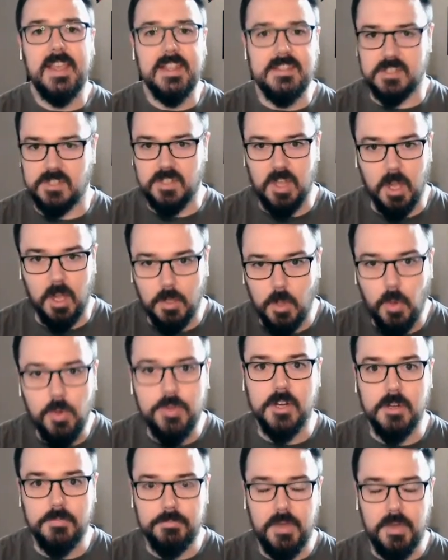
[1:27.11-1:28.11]
It's a tall
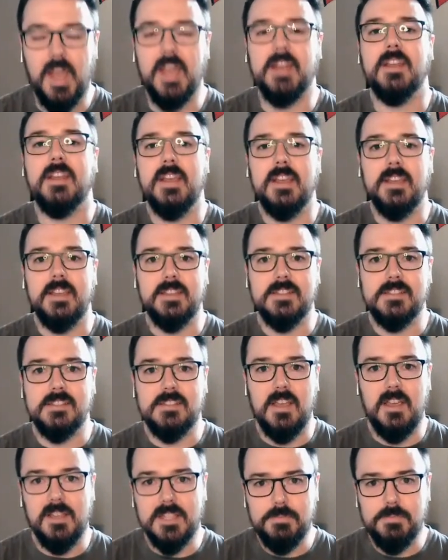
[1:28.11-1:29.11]
order, but
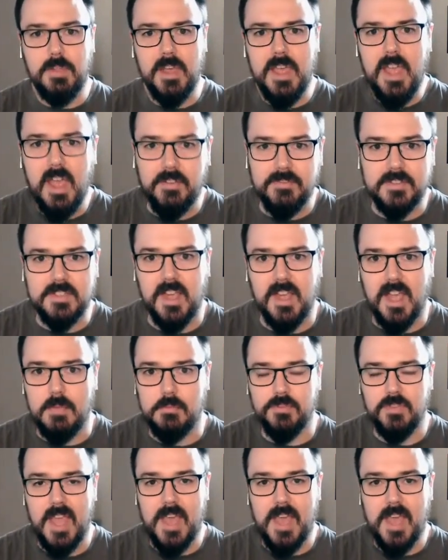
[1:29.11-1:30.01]
it's playoff time.